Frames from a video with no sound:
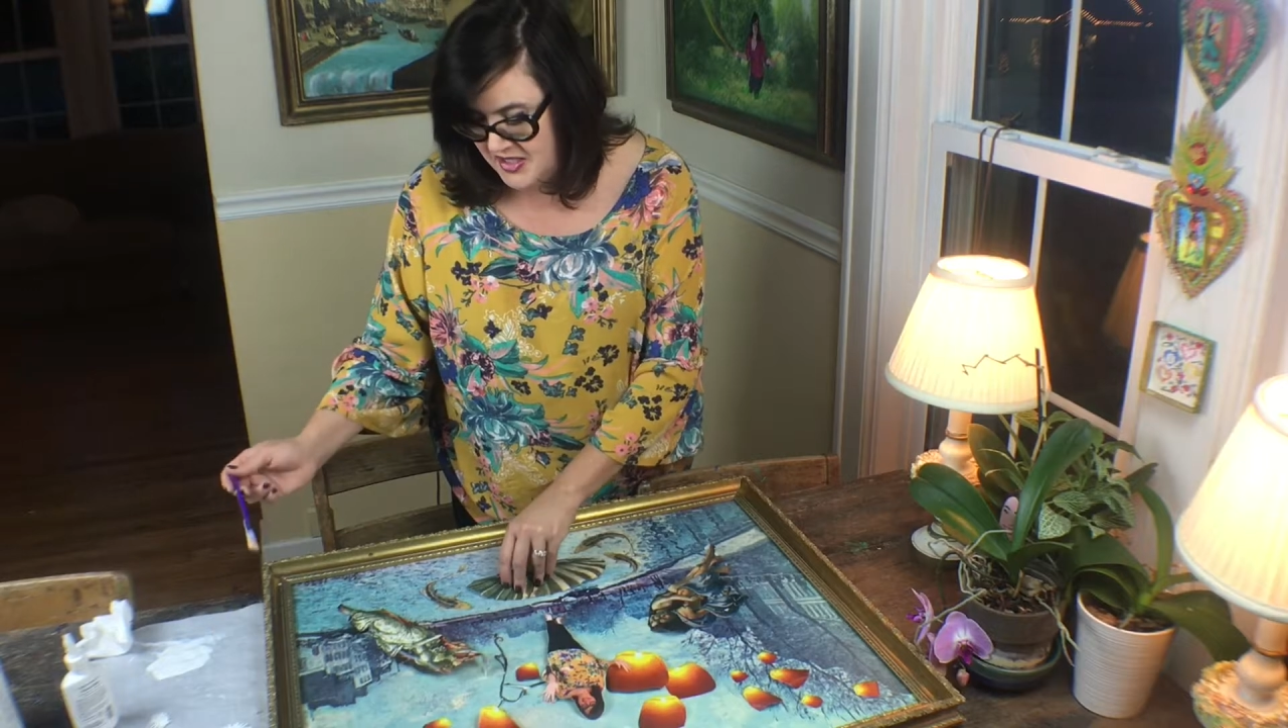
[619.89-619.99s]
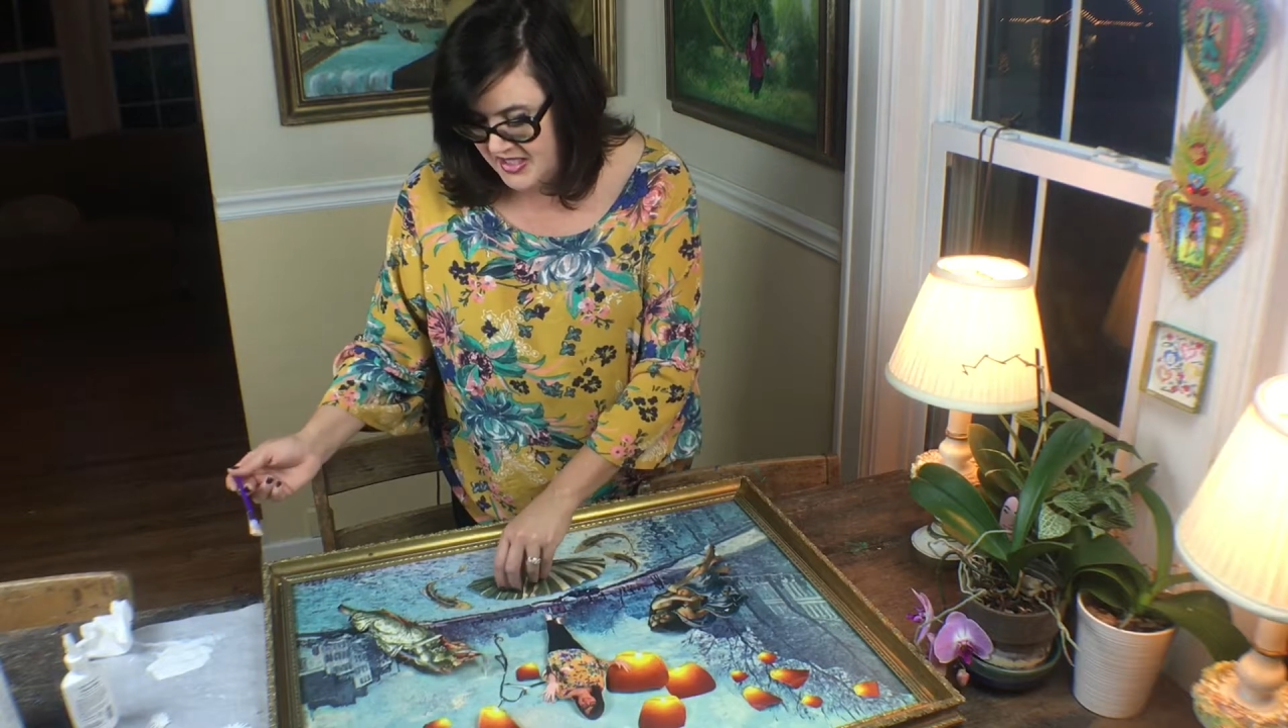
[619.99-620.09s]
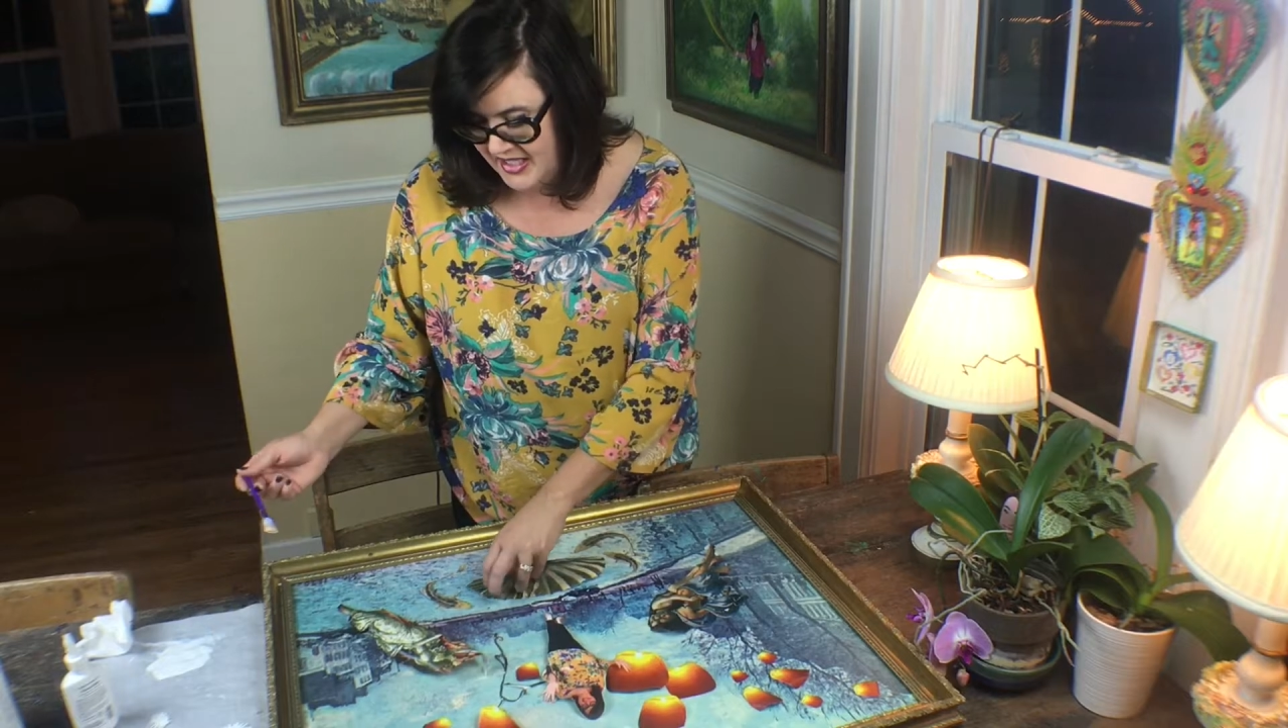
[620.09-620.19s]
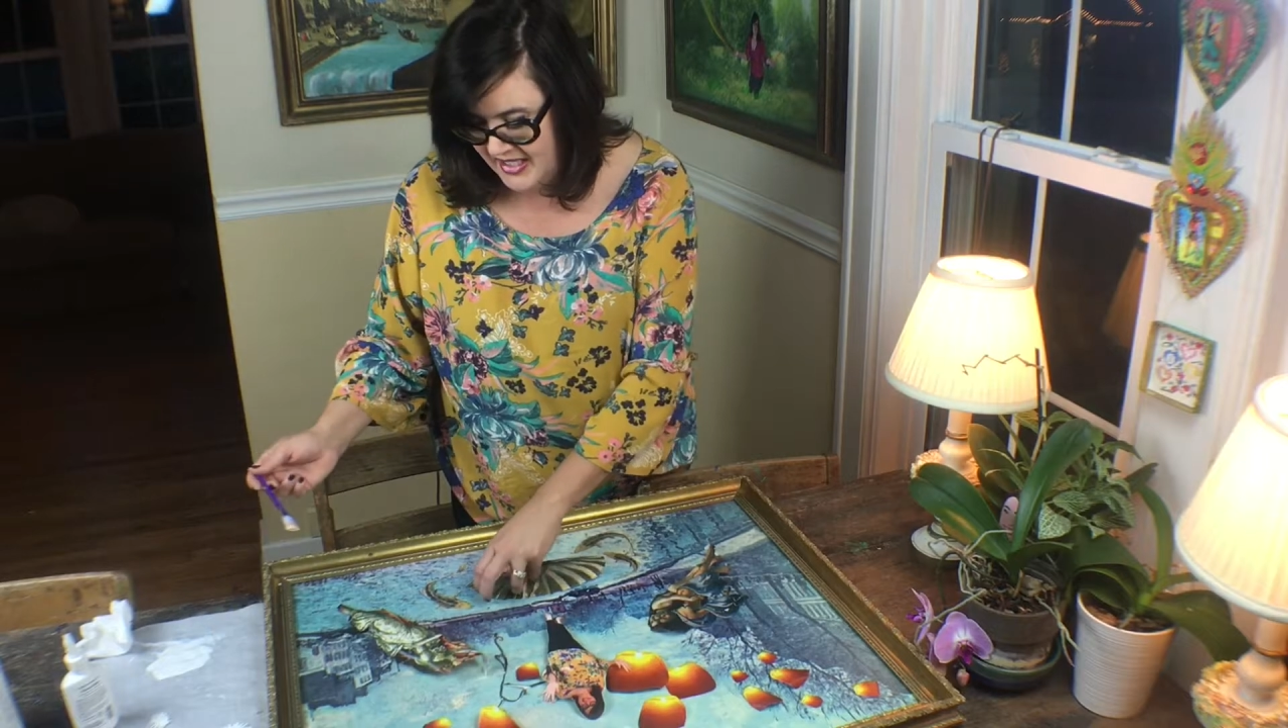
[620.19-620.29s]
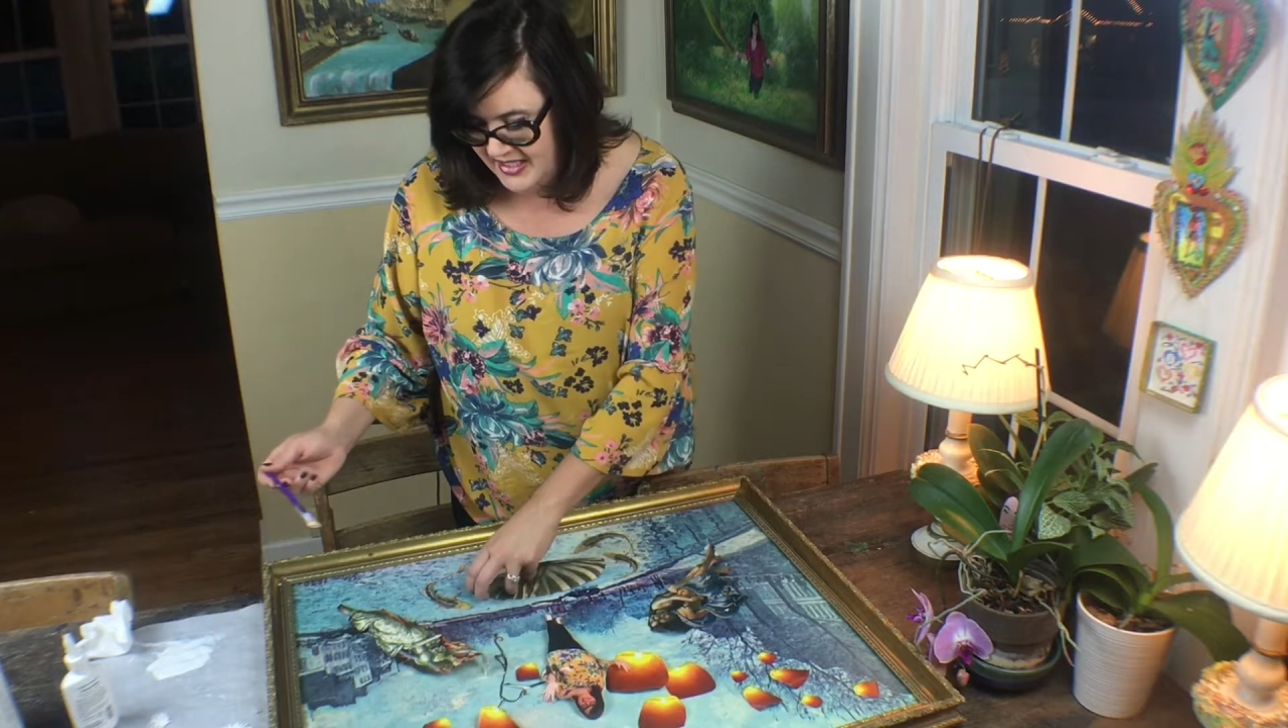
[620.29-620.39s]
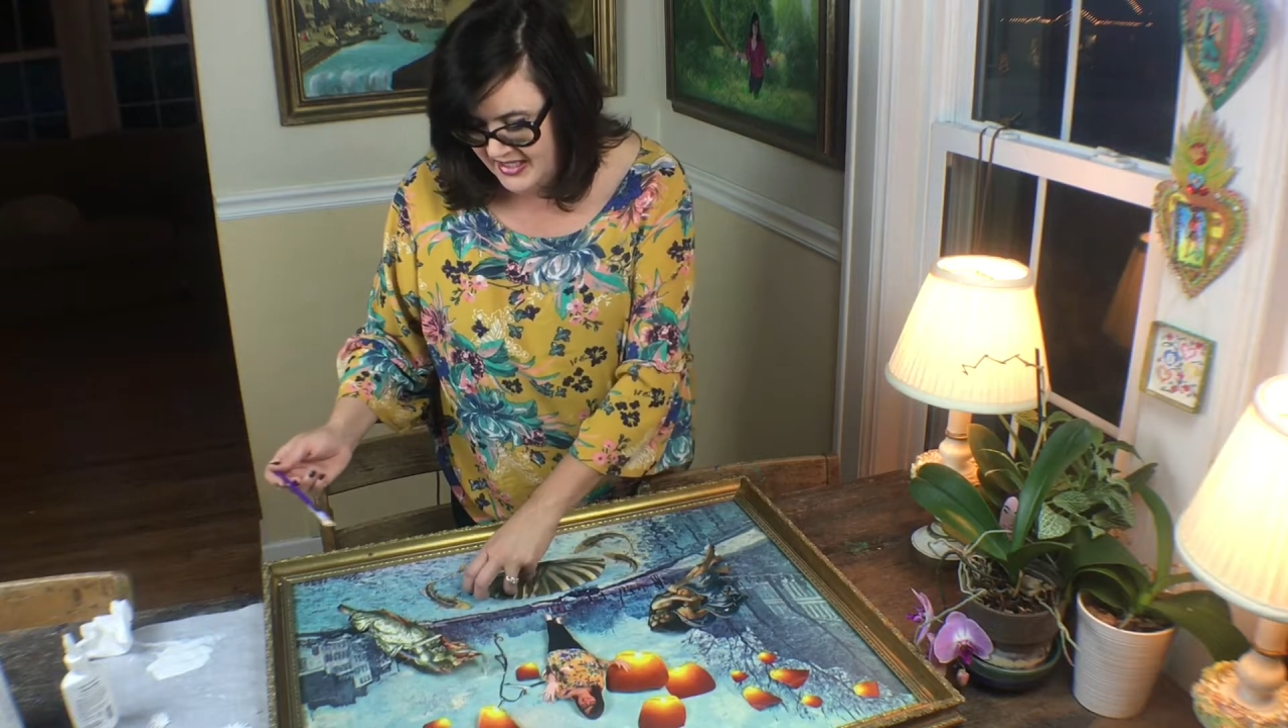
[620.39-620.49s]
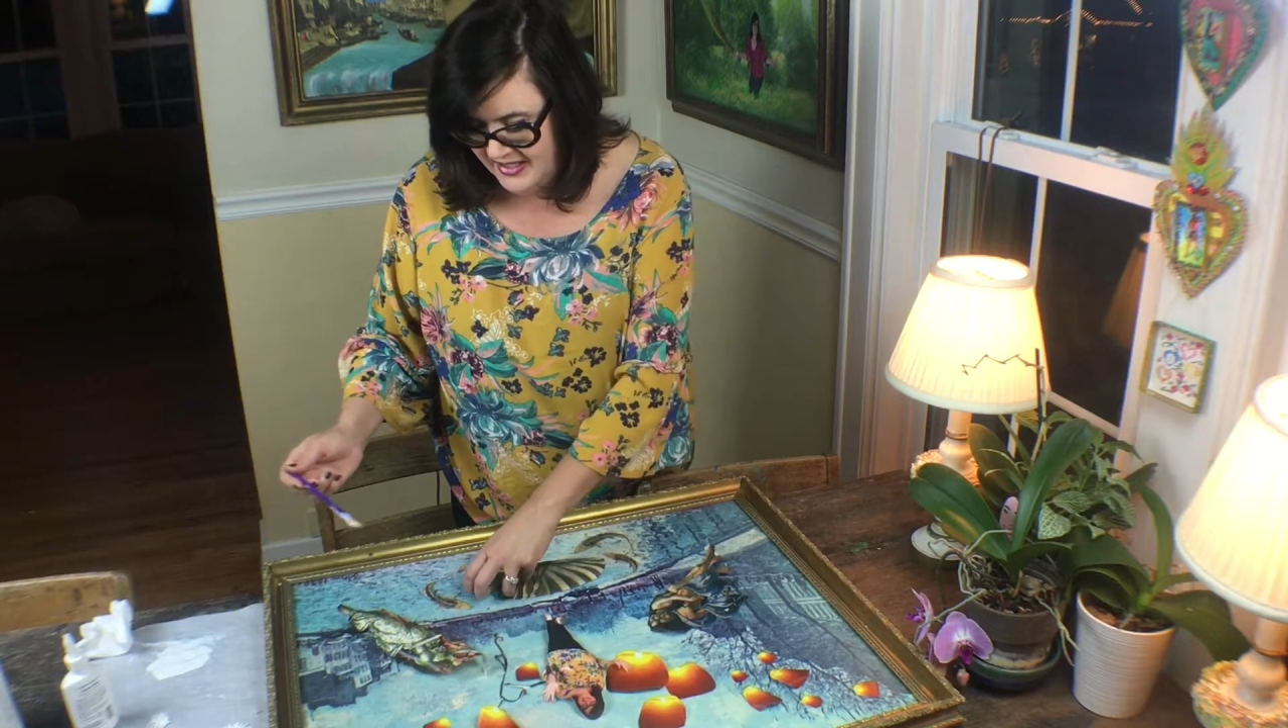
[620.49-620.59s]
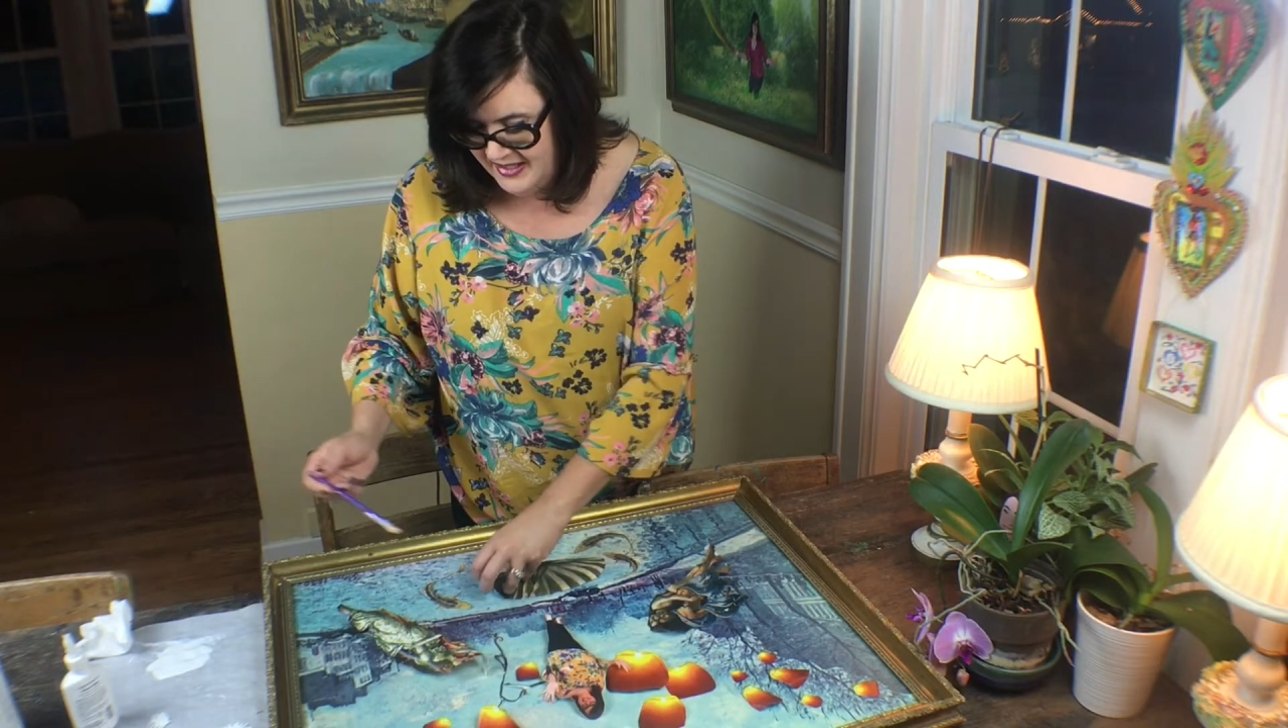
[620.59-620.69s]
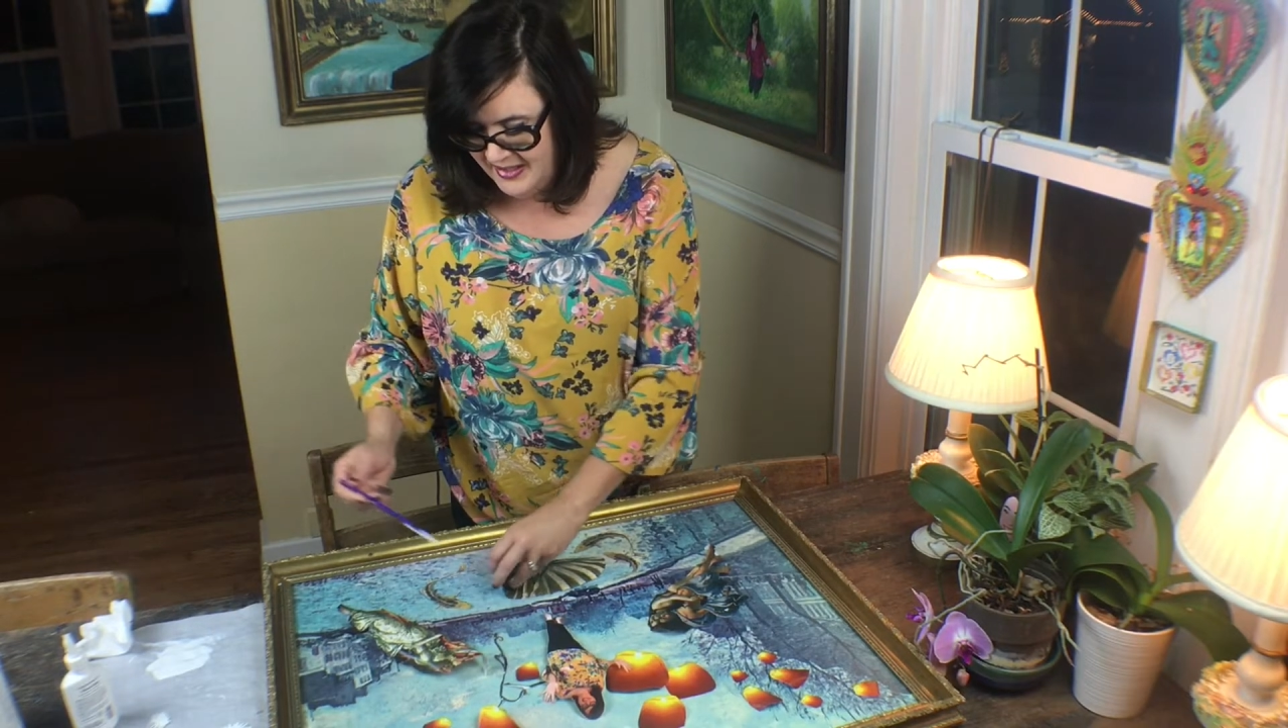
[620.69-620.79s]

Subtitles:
sink.